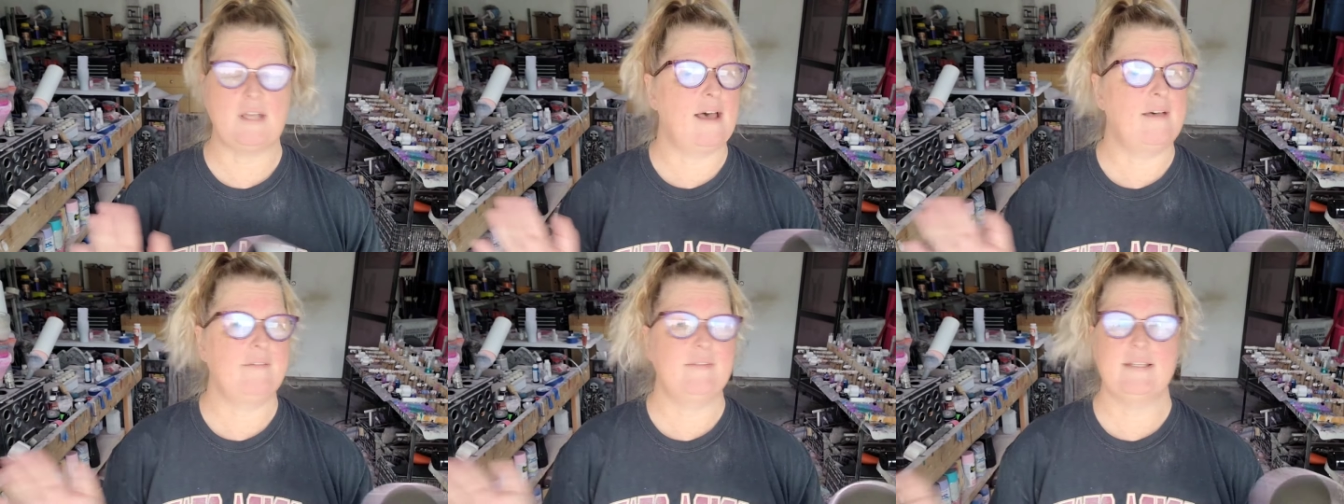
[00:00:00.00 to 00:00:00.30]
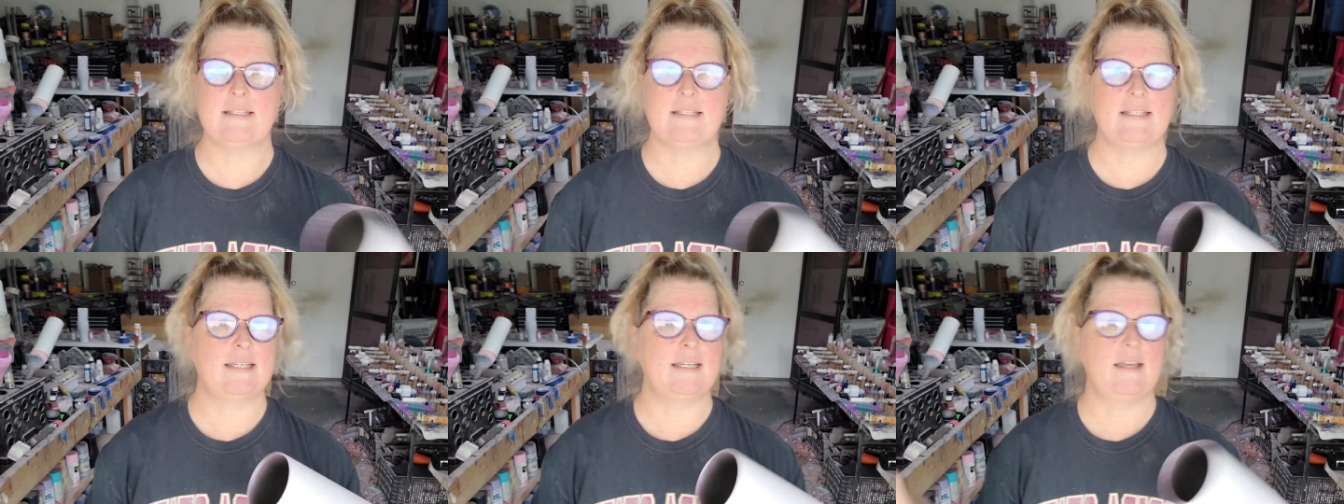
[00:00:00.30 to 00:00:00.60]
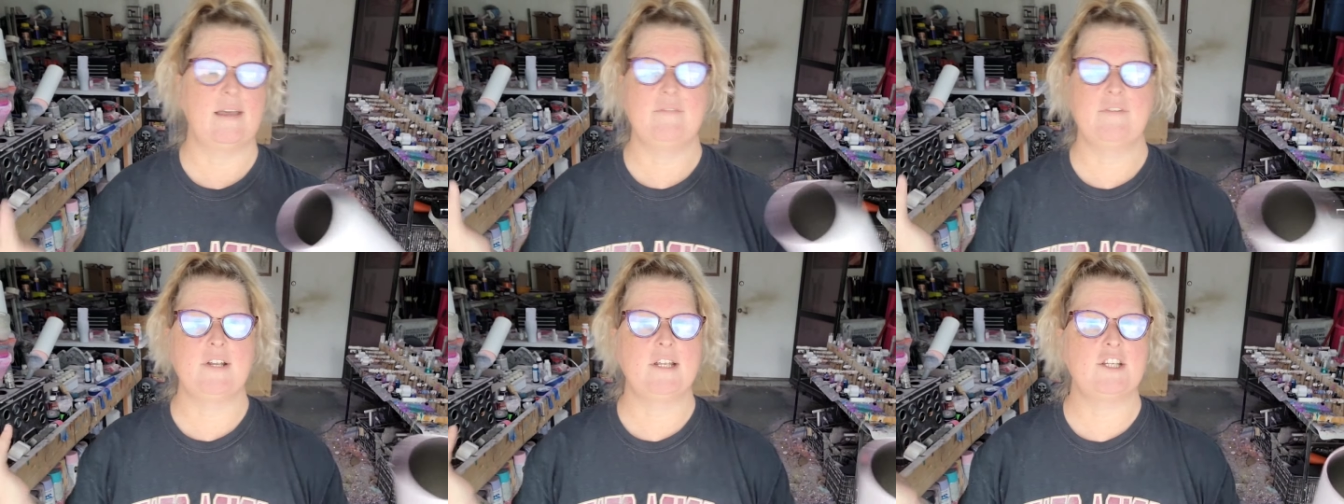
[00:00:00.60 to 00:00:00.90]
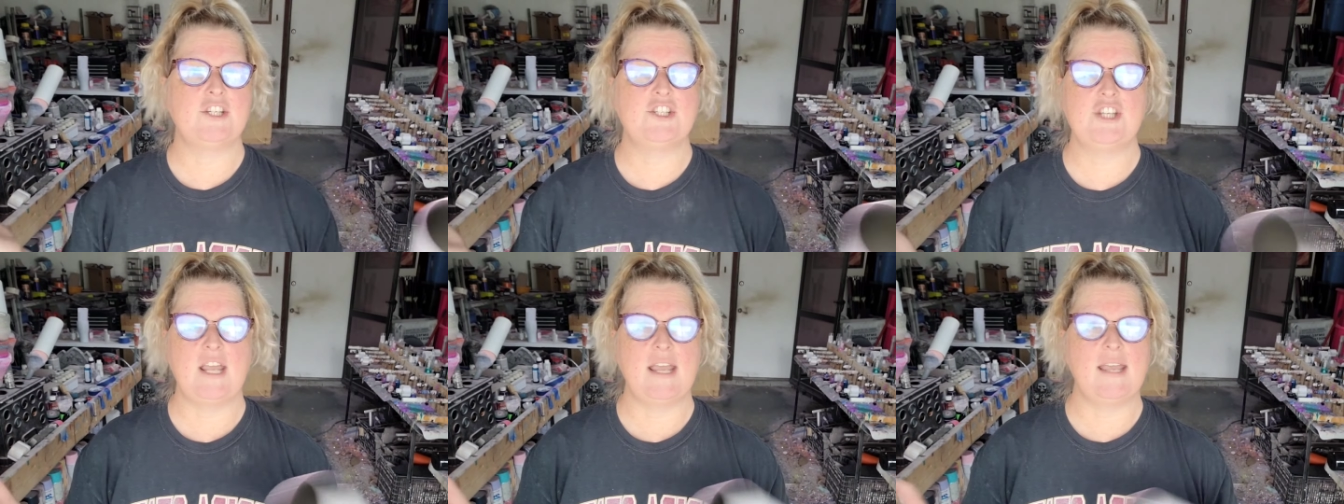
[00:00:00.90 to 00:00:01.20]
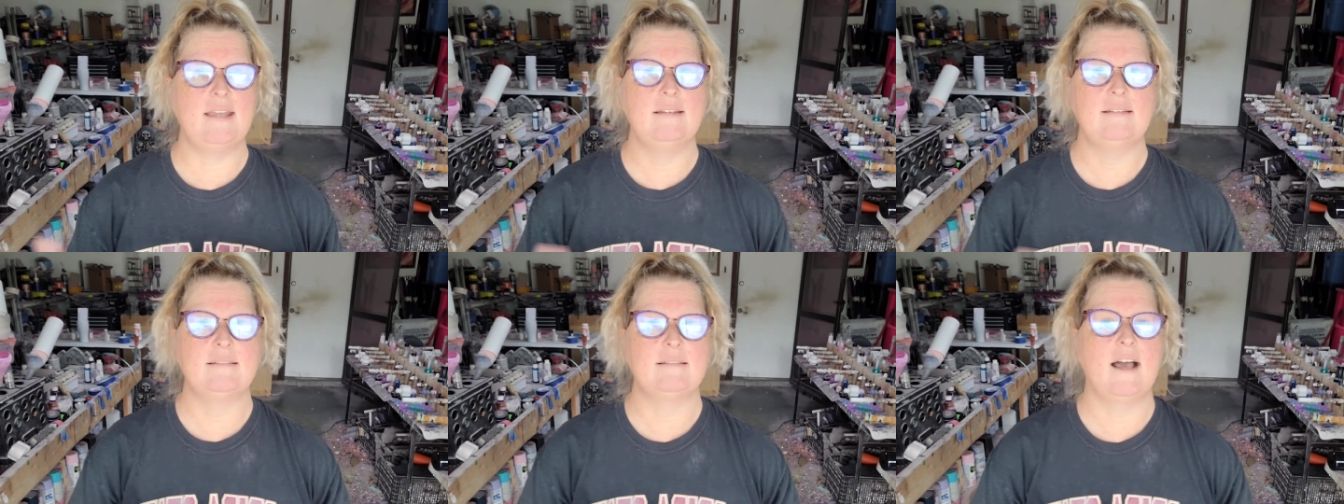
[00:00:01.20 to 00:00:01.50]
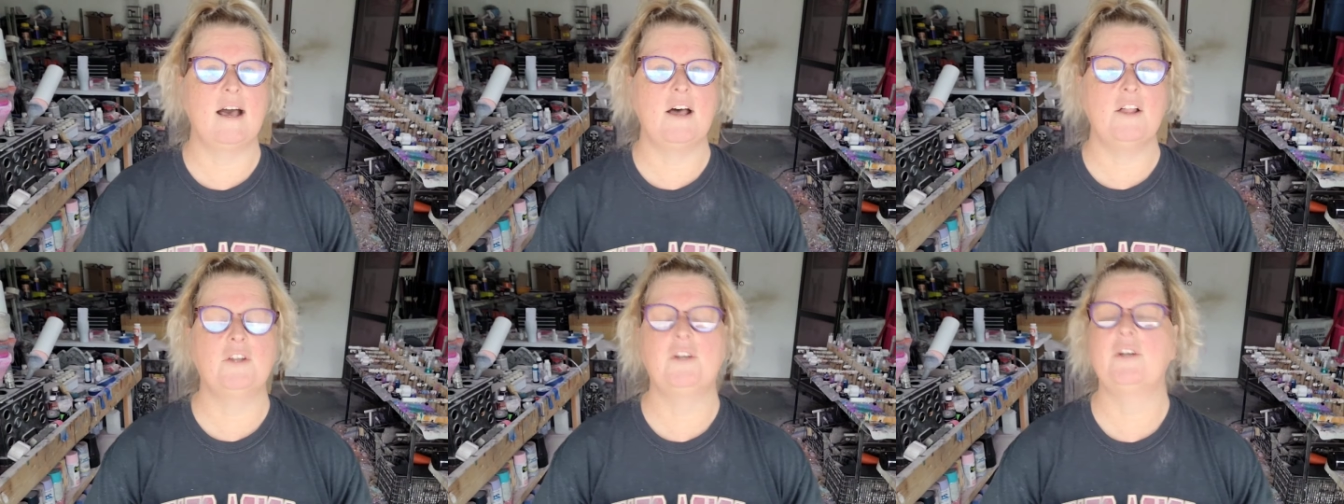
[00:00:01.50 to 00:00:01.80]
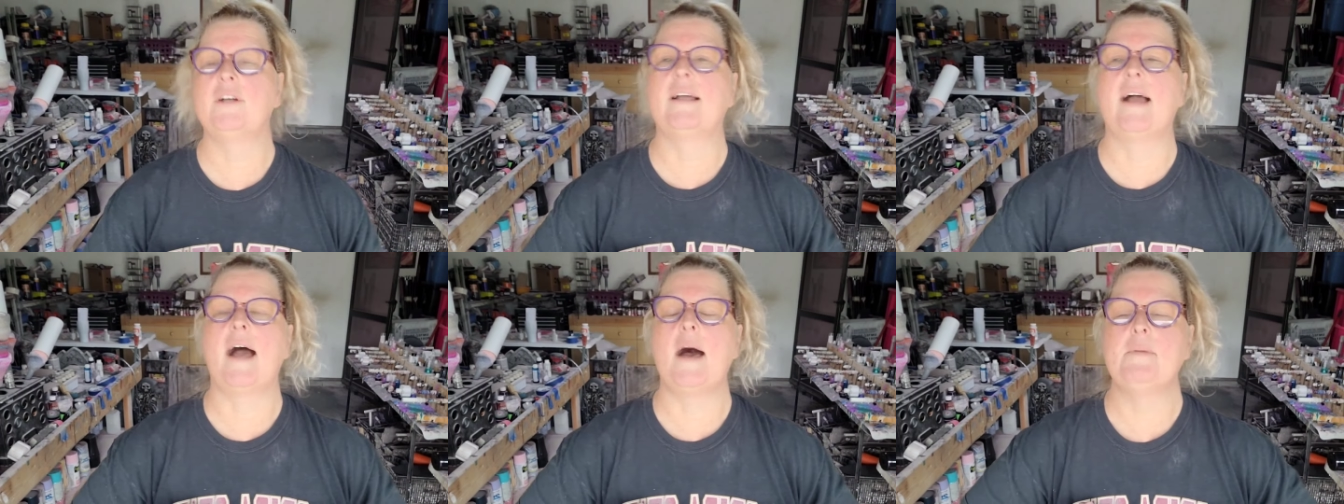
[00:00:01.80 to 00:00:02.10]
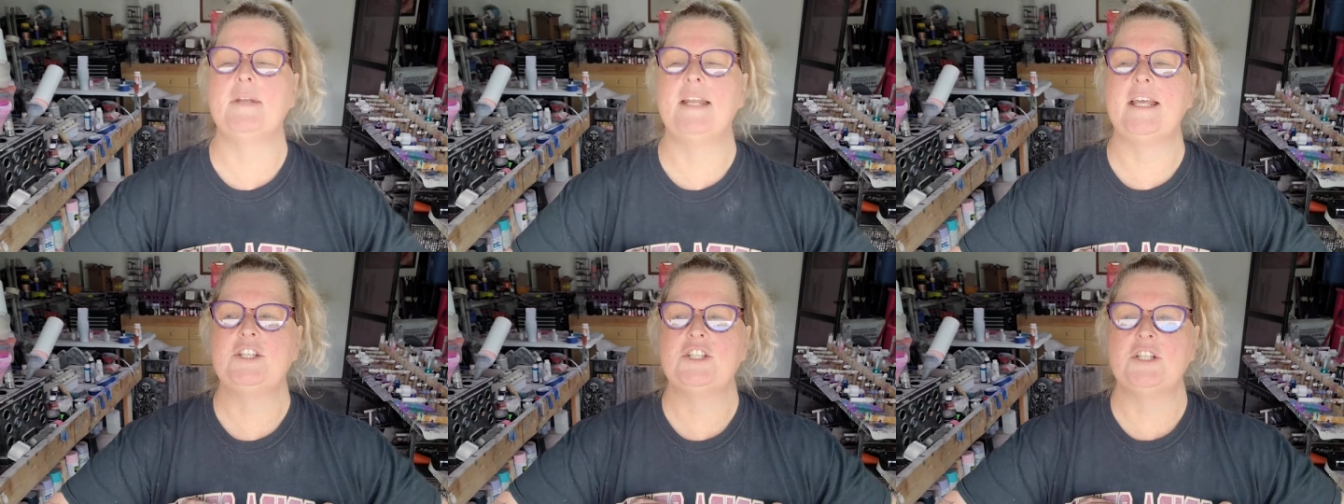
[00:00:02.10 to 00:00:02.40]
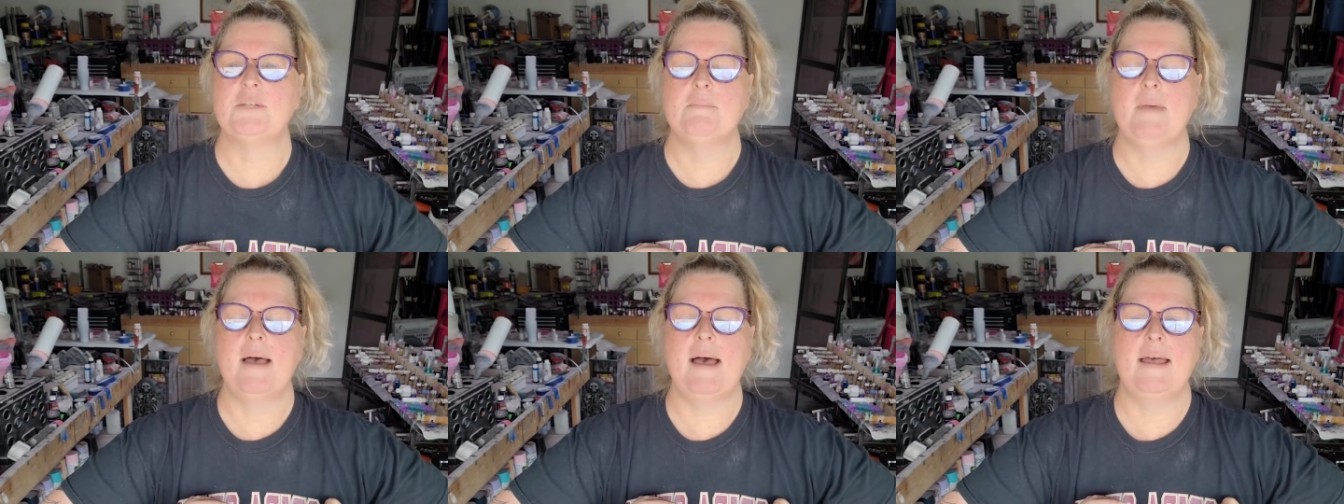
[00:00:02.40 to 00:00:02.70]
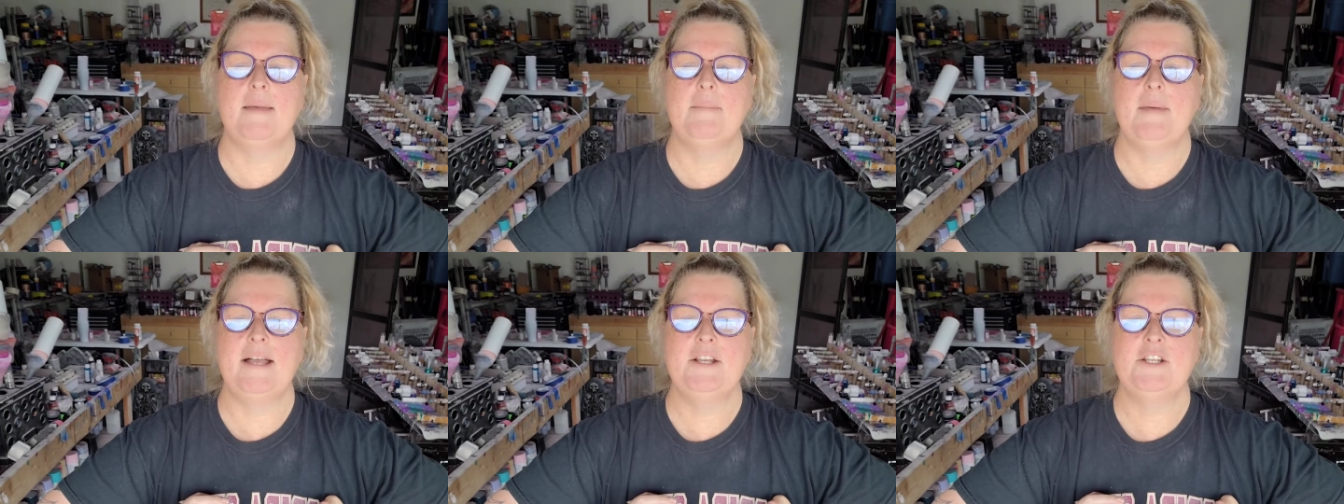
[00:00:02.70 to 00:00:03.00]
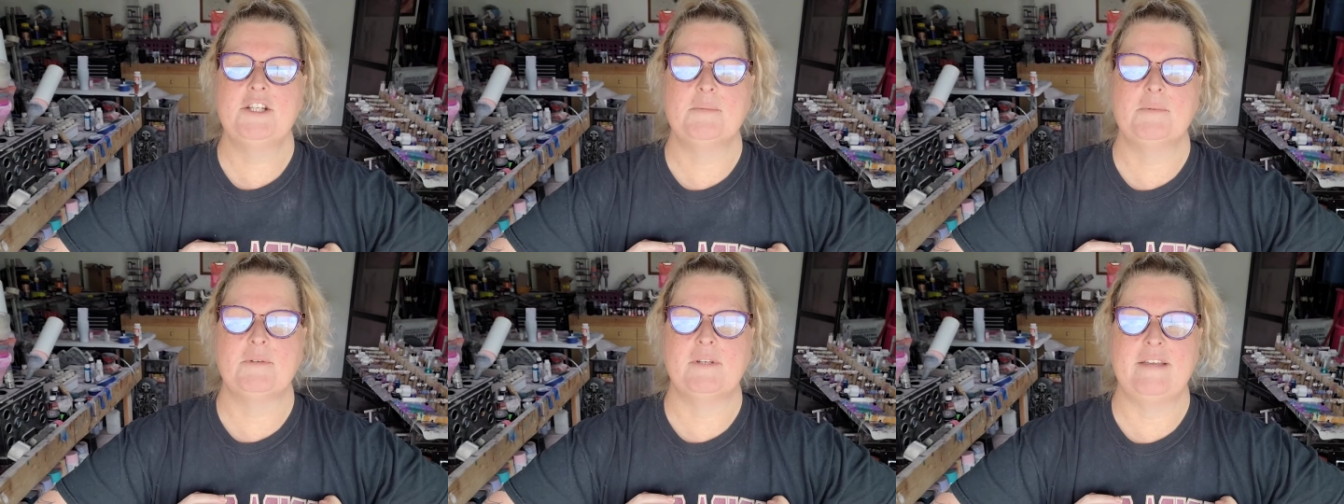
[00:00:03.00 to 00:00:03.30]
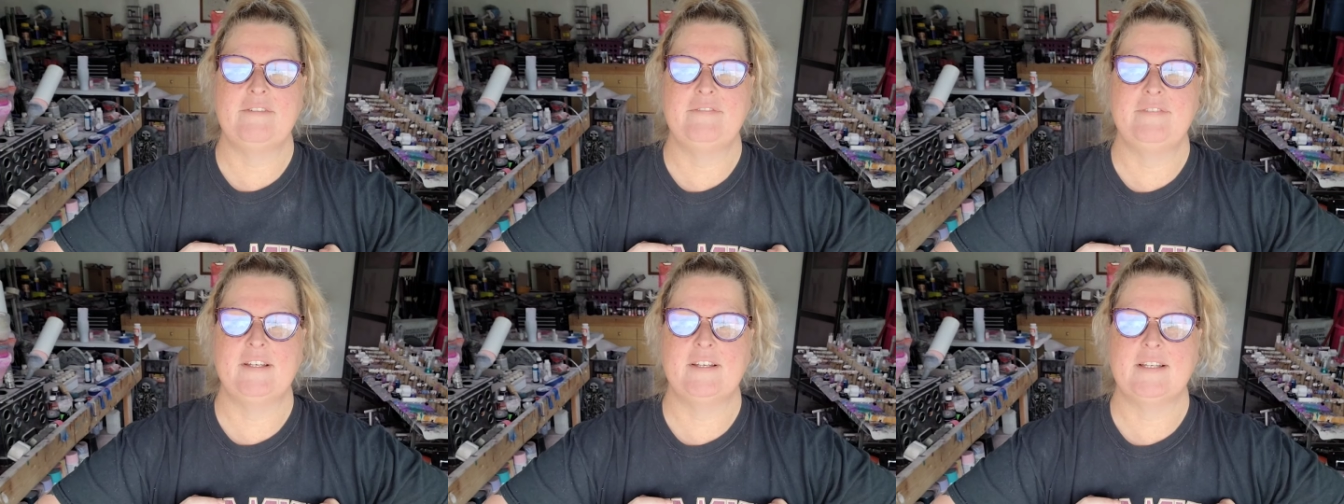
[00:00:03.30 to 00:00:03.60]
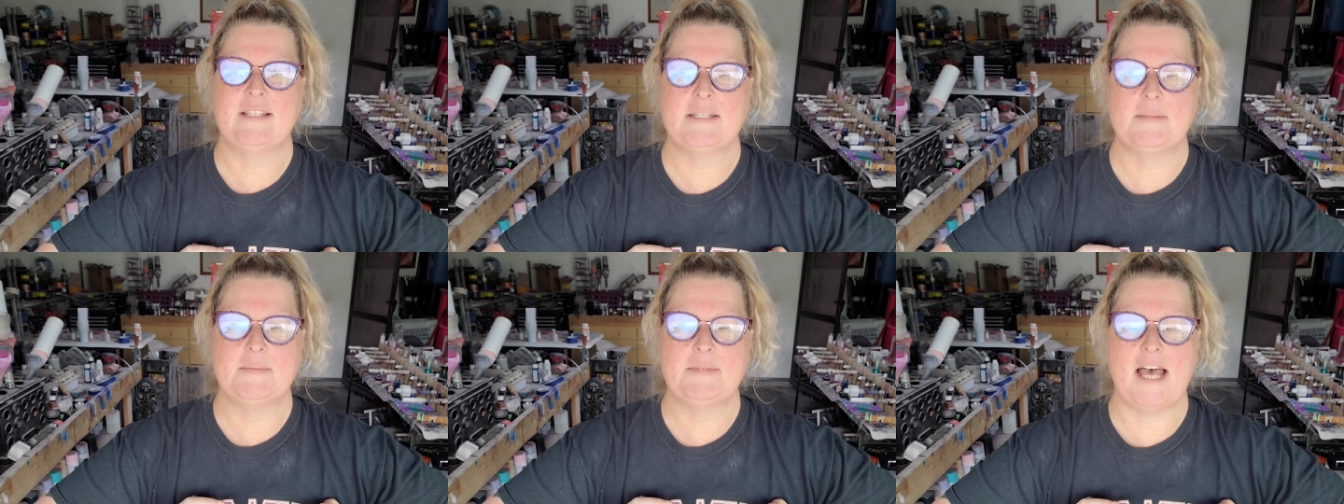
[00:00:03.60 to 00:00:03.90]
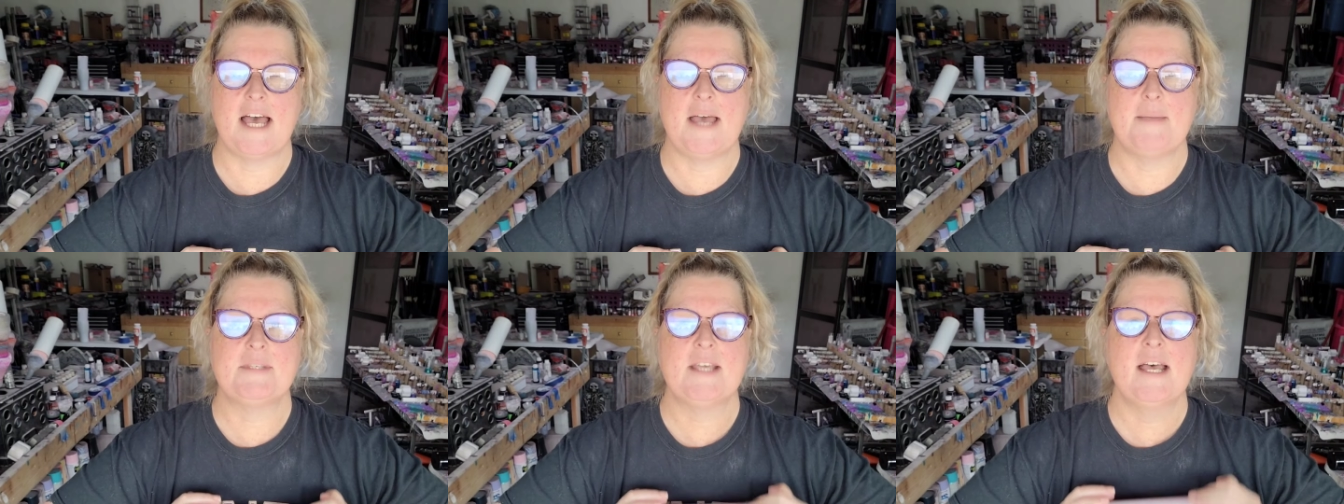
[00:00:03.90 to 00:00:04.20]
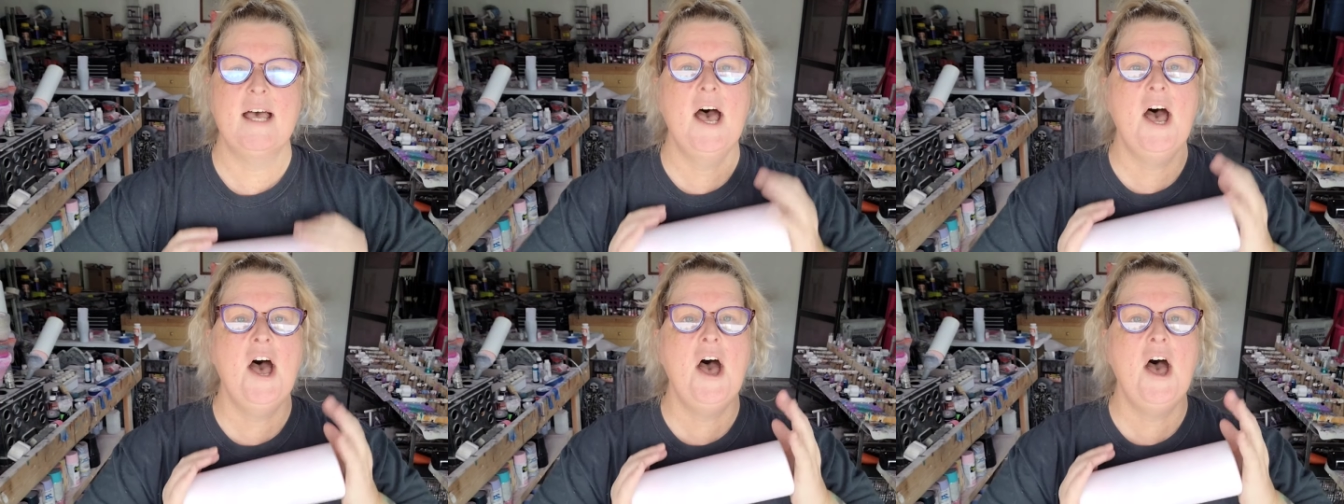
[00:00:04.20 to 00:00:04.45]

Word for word: Obviously, every shade and color and combination imaginable, I feel, sometimes.